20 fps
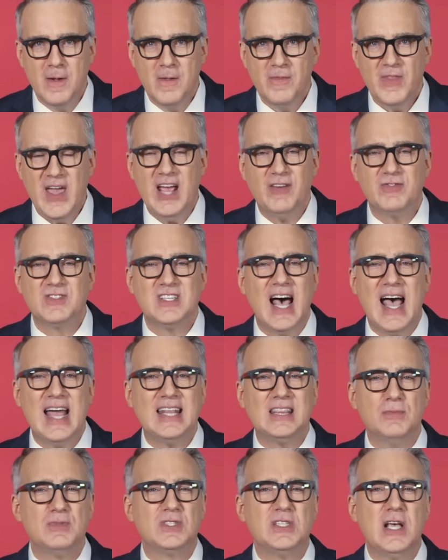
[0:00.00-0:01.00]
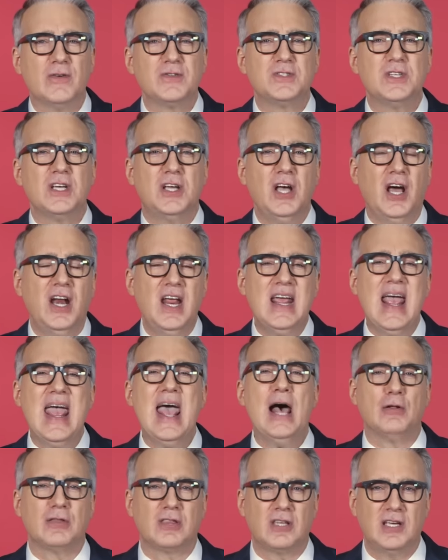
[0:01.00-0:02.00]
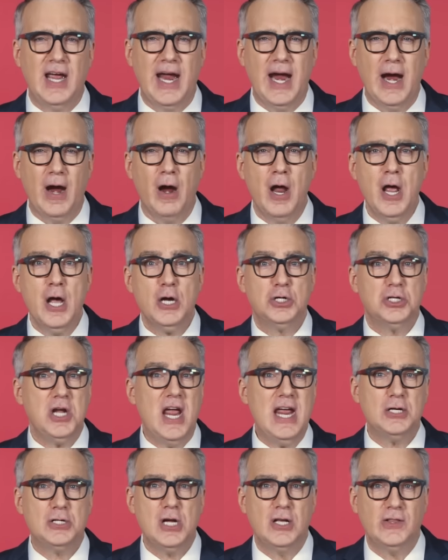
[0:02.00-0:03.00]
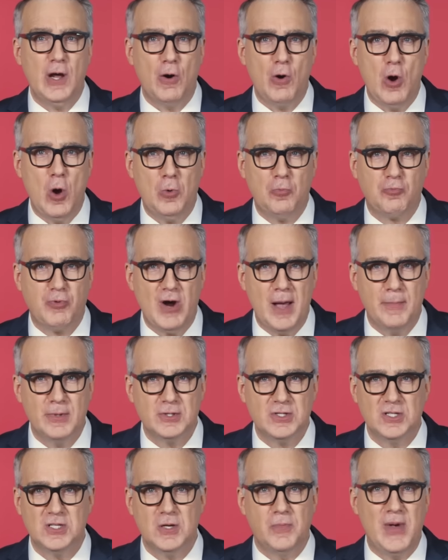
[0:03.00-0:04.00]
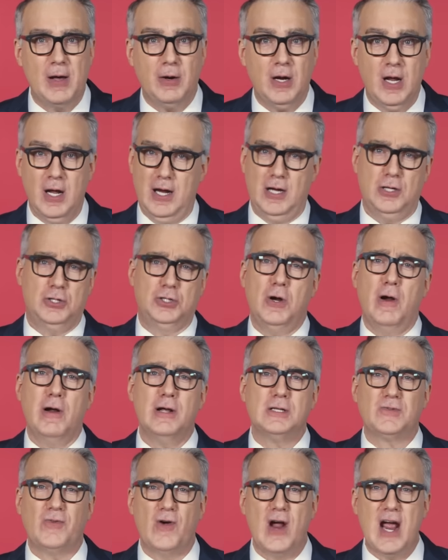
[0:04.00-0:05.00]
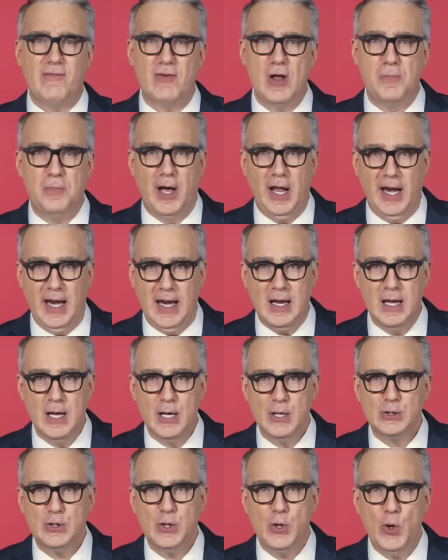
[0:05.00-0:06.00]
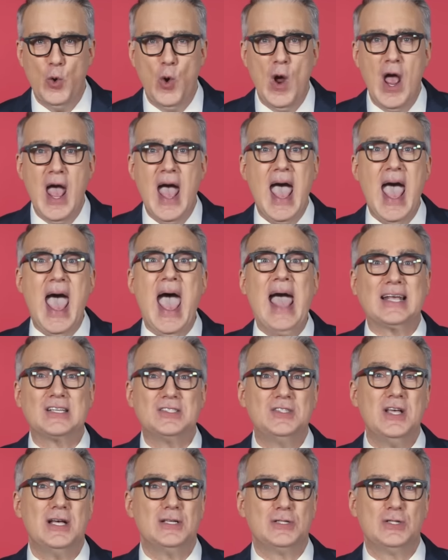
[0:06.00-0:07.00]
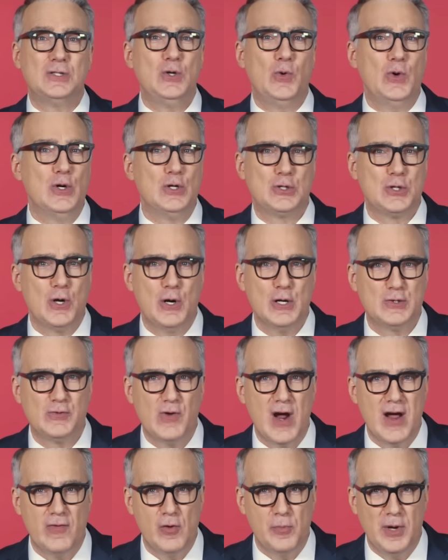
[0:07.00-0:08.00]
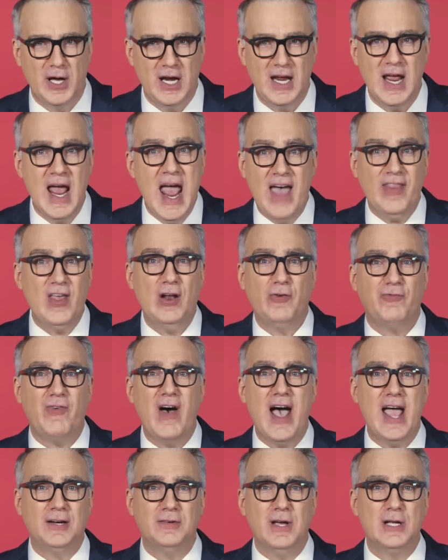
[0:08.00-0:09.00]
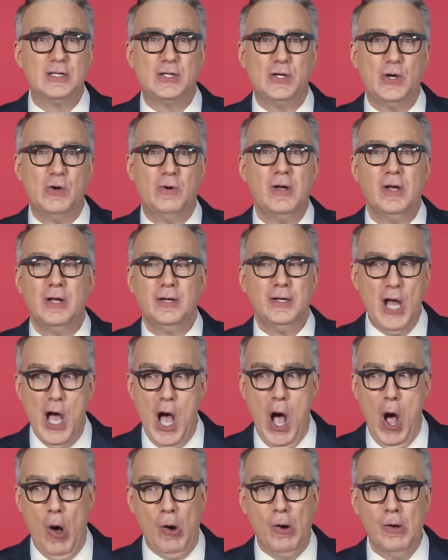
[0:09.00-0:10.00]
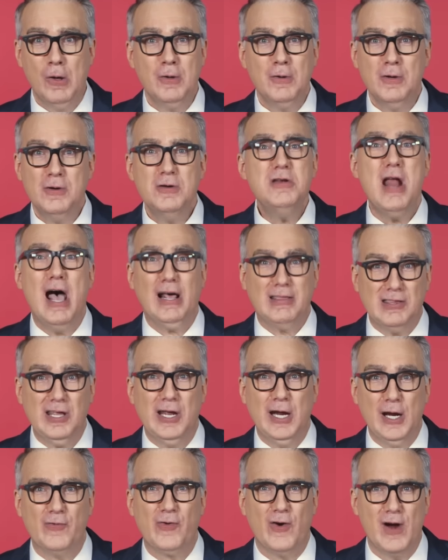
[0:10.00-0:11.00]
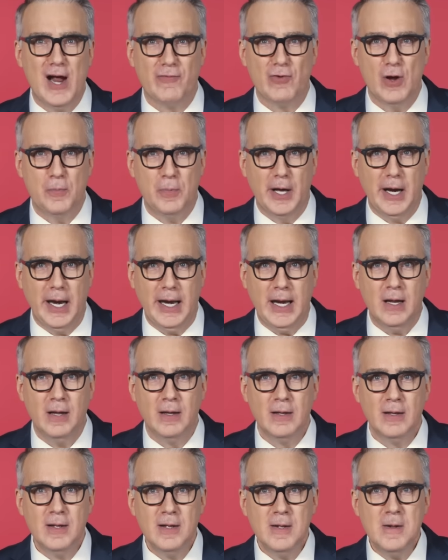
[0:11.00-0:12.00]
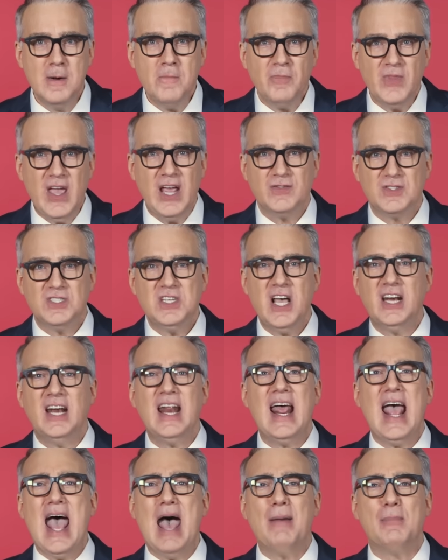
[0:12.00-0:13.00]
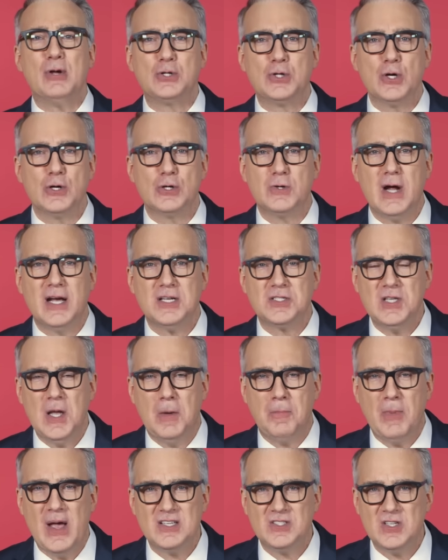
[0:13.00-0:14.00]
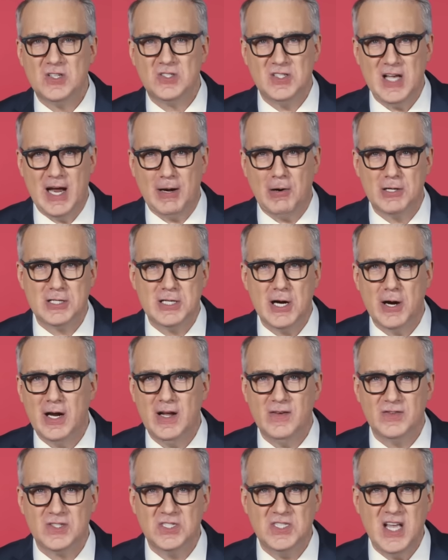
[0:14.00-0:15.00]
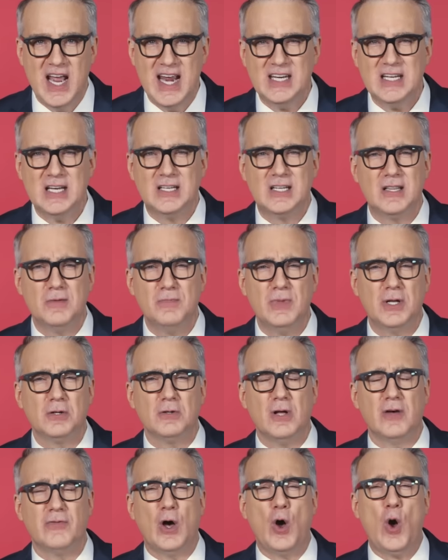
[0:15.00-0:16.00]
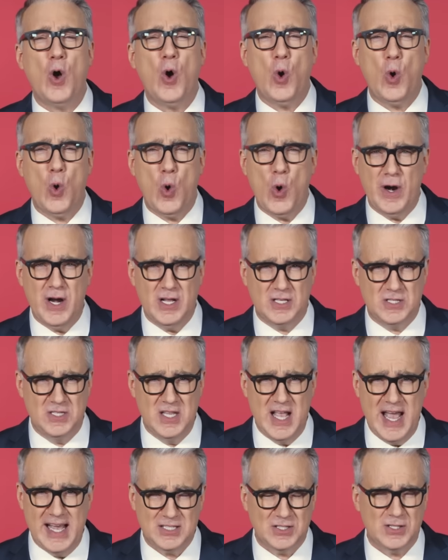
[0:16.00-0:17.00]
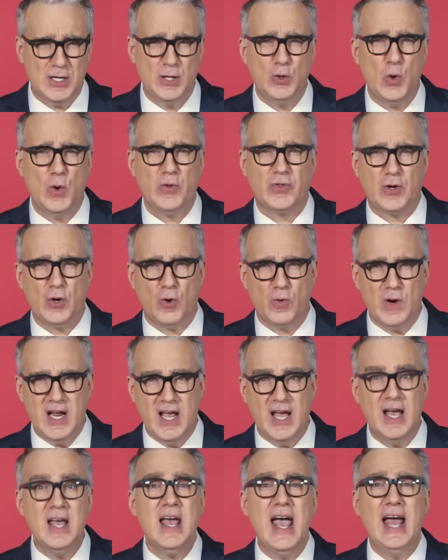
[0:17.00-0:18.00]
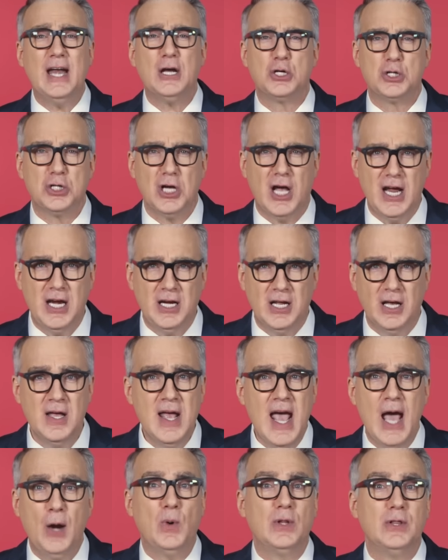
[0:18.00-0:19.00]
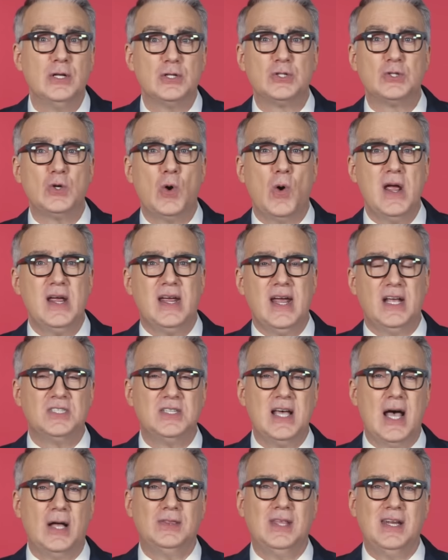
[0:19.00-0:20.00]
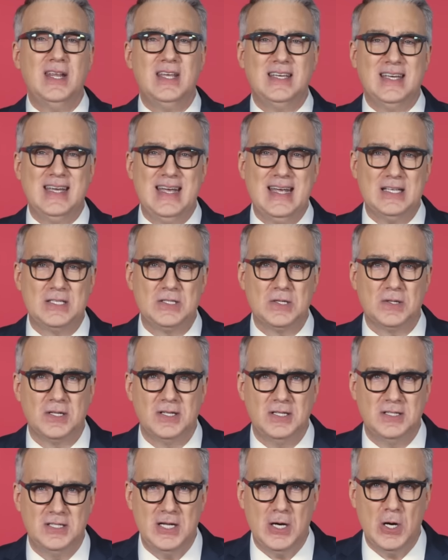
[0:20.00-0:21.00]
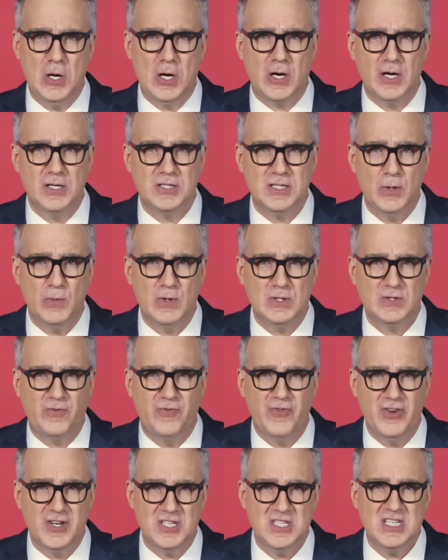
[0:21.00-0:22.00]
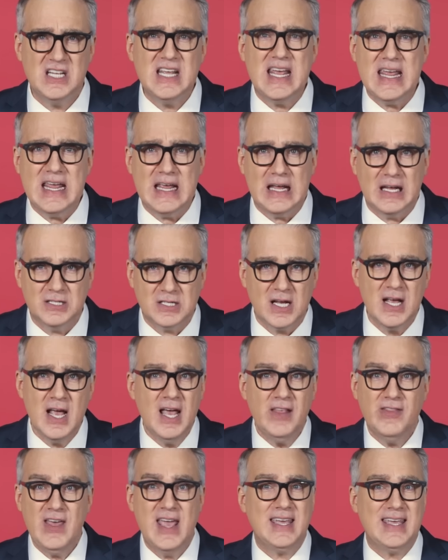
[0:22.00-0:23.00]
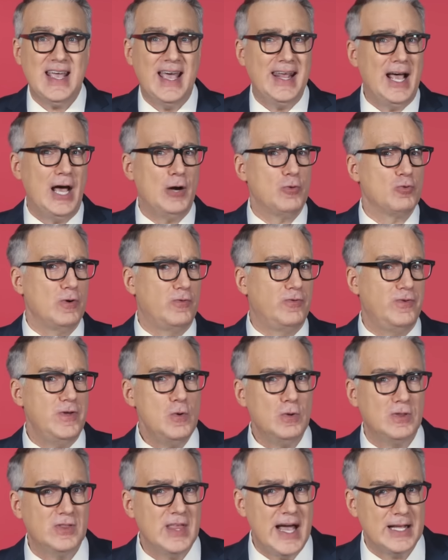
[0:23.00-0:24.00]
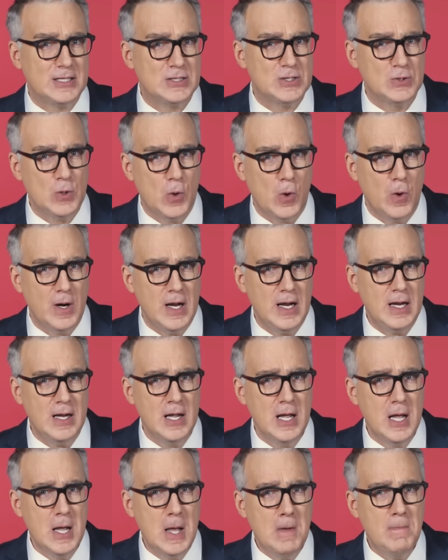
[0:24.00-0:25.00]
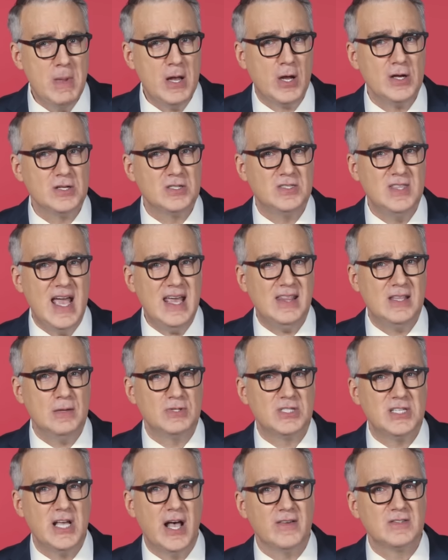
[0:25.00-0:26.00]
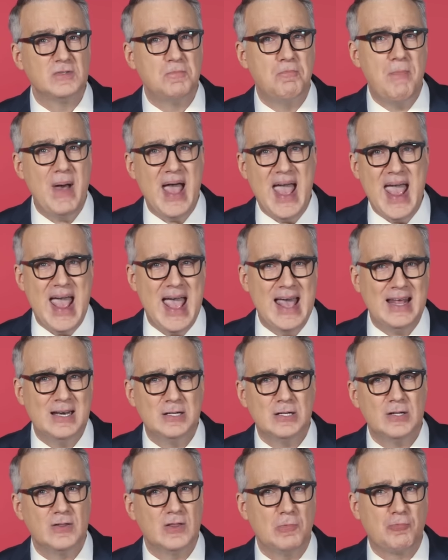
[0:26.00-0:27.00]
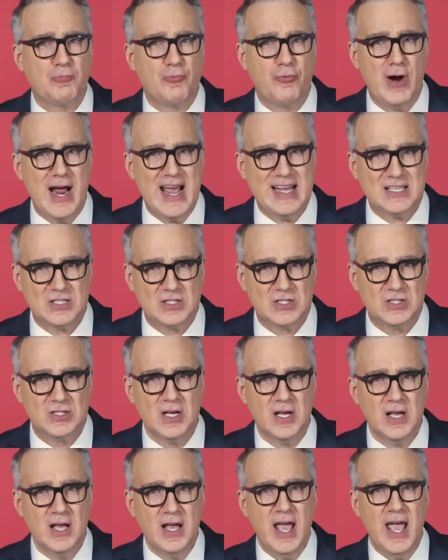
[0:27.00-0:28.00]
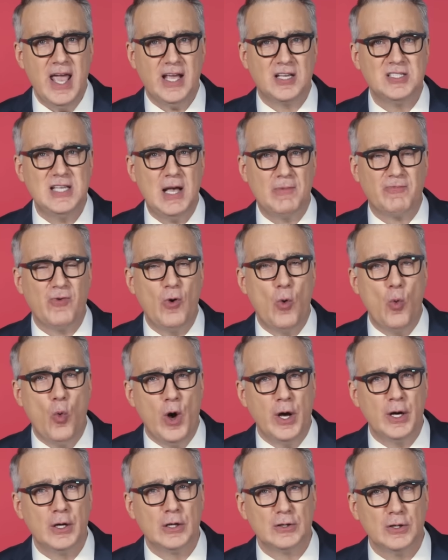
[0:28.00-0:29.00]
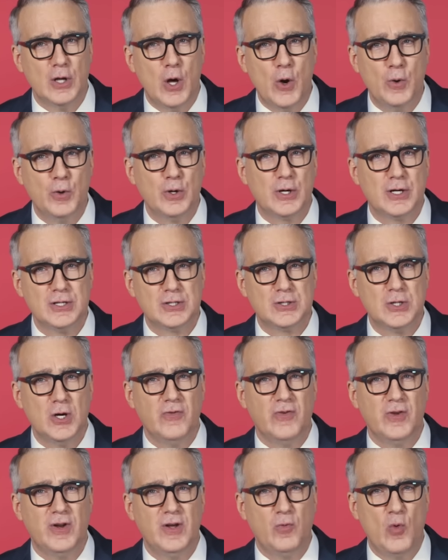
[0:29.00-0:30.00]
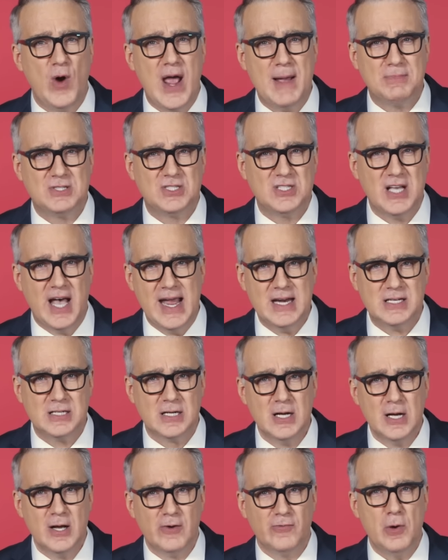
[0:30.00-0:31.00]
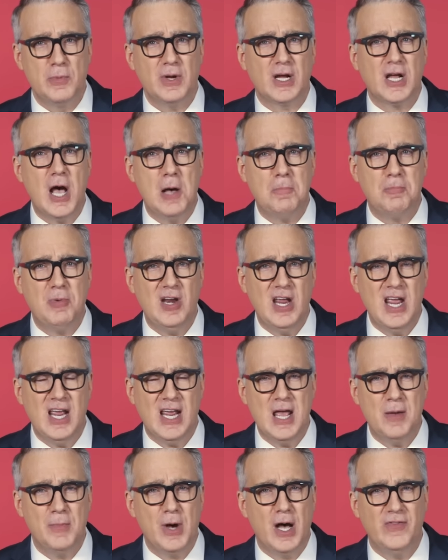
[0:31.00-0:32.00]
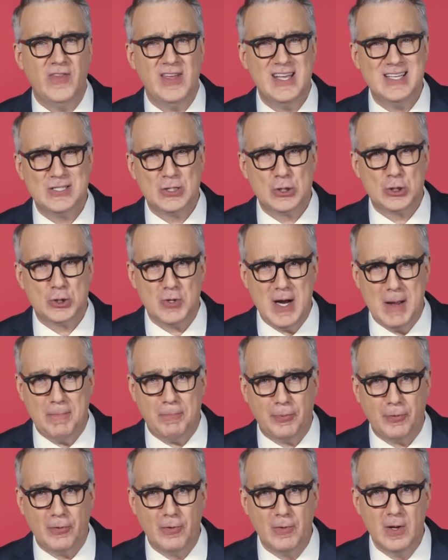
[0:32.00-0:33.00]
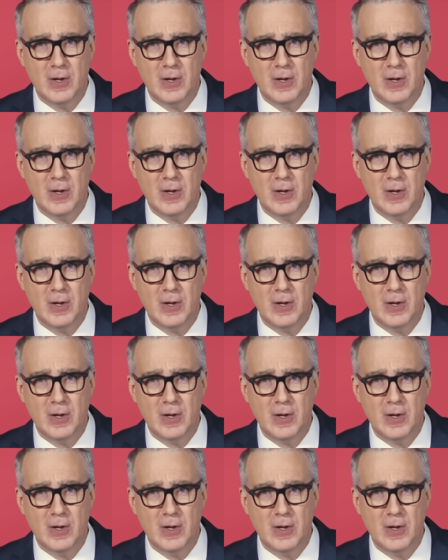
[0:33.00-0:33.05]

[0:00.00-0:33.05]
They have tied themselves to gutting health care, changing their own promises about insurance for everybody to access to insurance for everybody, and then finally to no. Nothing for everybody. They have sent an amateur dressed up as a Secretary of State into the middle of a hornet's nest in North Korea and China, and when the story gets out that he canceled a dinner because he was fatigued, they cannot refute that story because they themselves banned the press, except for one lone conservative website, from accompanying him on his trip.